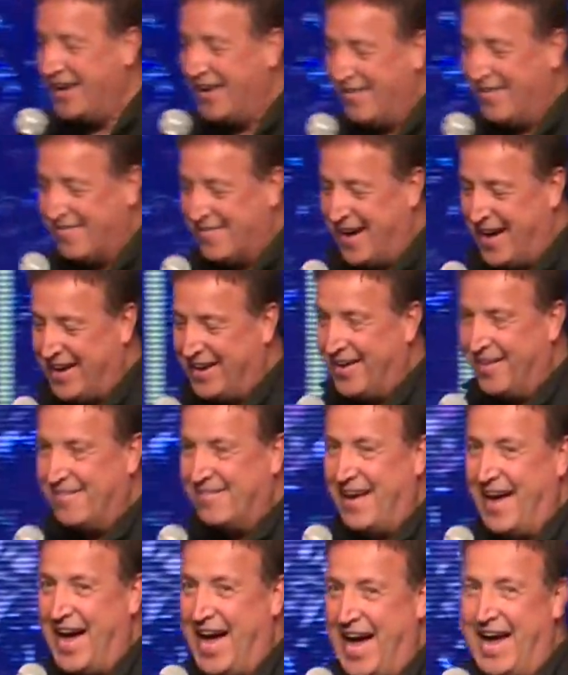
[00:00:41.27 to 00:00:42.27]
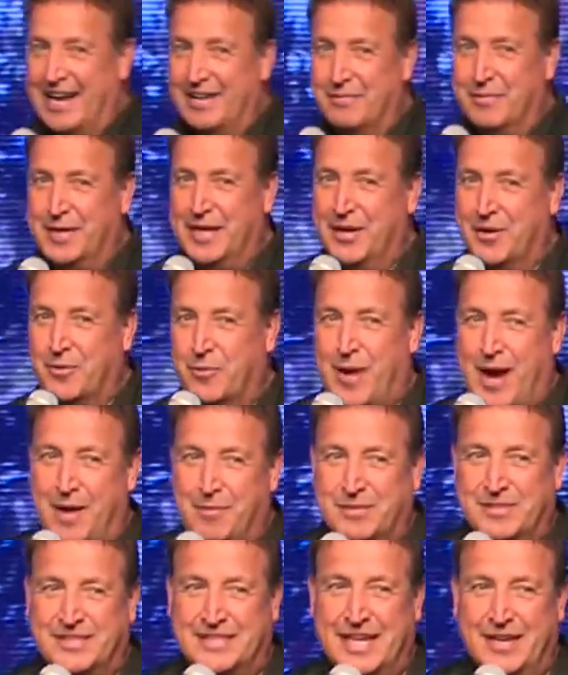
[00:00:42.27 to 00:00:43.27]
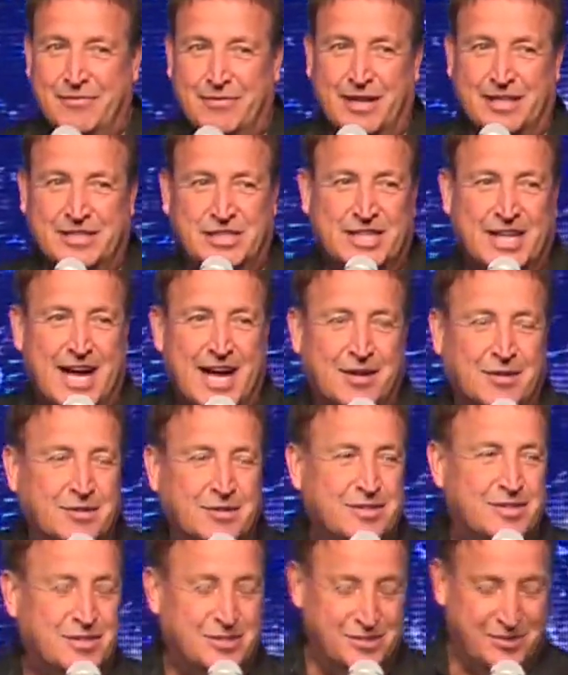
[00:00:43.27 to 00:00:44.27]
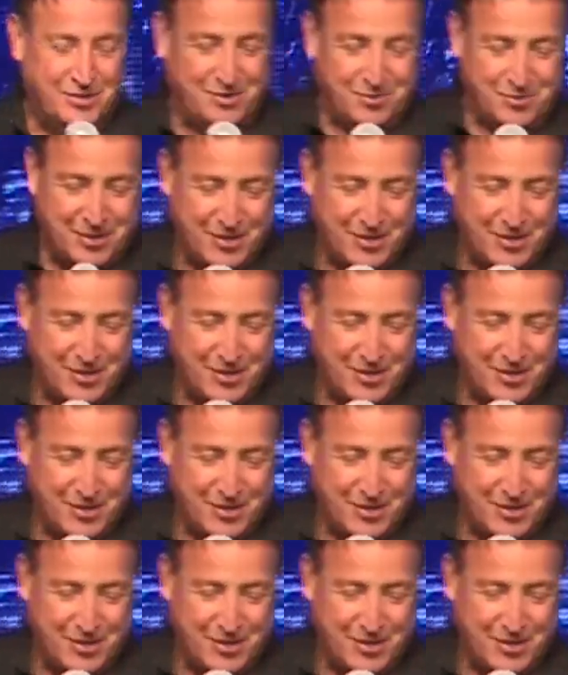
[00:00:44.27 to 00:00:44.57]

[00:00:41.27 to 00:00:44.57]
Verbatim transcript: all right, all right. We need a wide receiver at Chicago, too, so we're